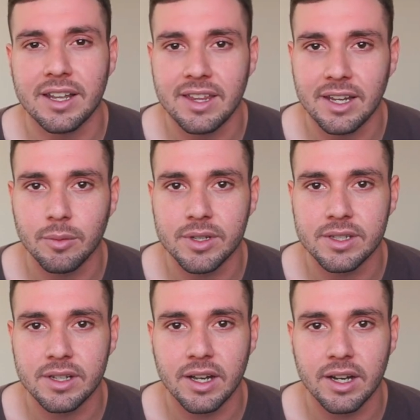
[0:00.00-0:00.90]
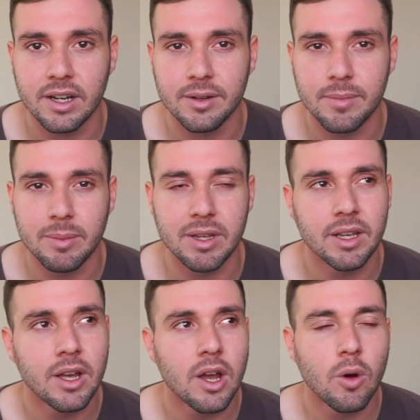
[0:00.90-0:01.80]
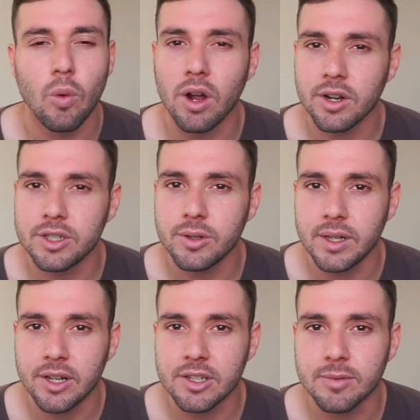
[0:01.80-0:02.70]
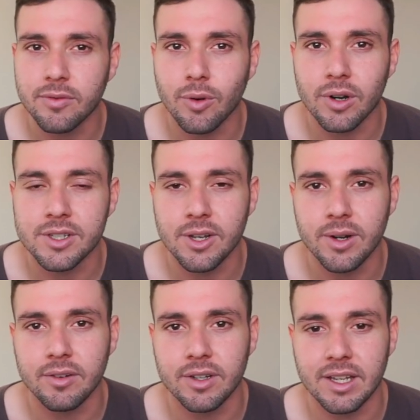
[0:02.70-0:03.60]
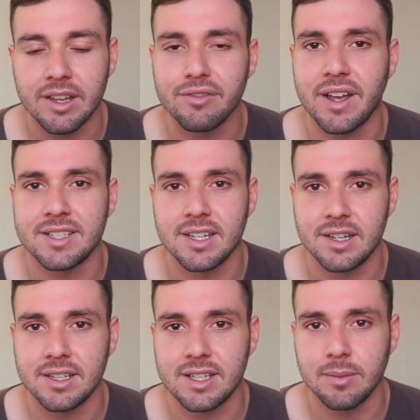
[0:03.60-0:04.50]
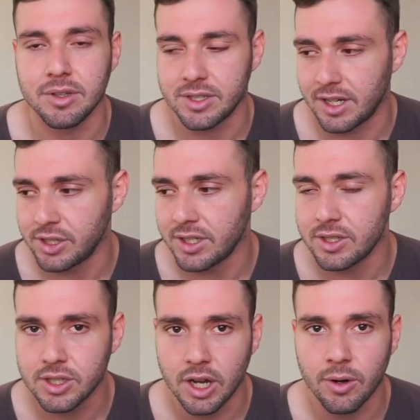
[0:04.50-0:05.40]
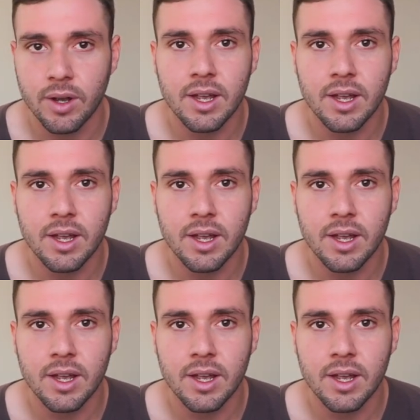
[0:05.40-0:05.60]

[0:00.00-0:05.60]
I think it was maybe 1 or 2 years before Sony really invested into stabilization. So